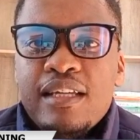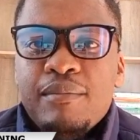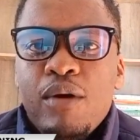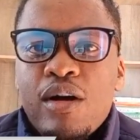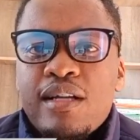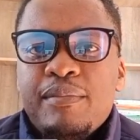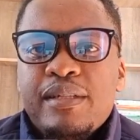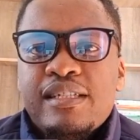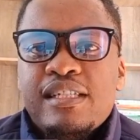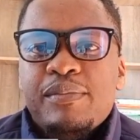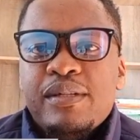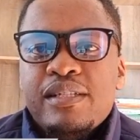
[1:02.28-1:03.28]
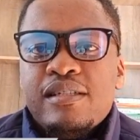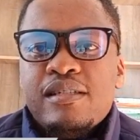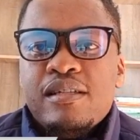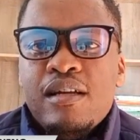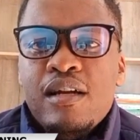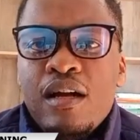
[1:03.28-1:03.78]
I think market
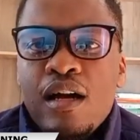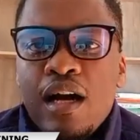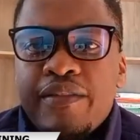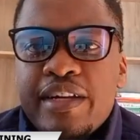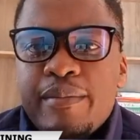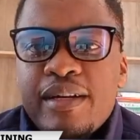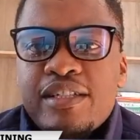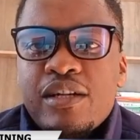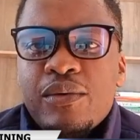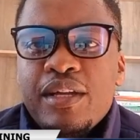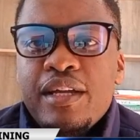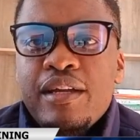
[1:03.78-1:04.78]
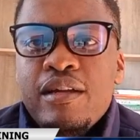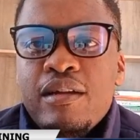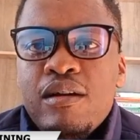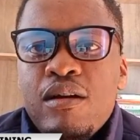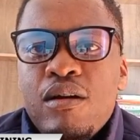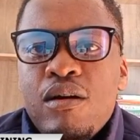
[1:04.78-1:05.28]
participants are very much aware
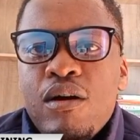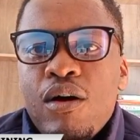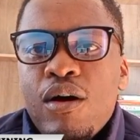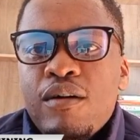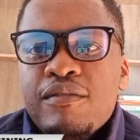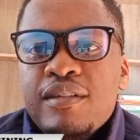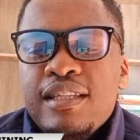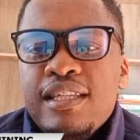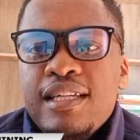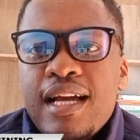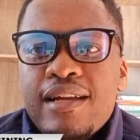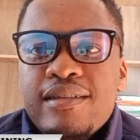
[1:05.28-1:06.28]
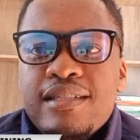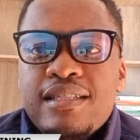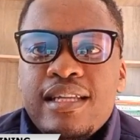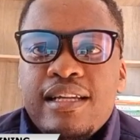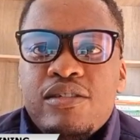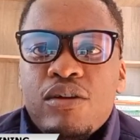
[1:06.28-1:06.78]
of the current
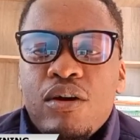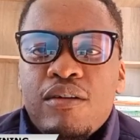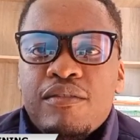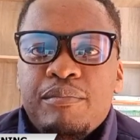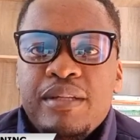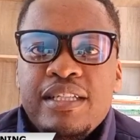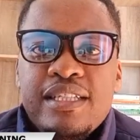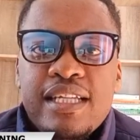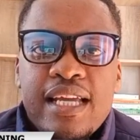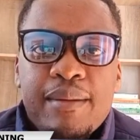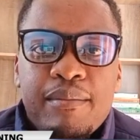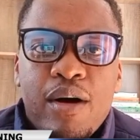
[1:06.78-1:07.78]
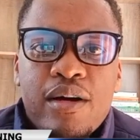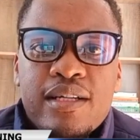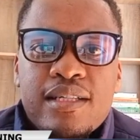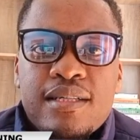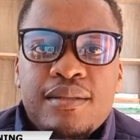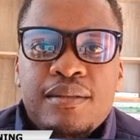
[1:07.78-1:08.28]
state of PGA
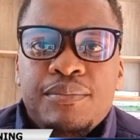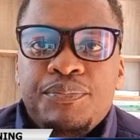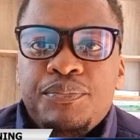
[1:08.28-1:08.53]
markets,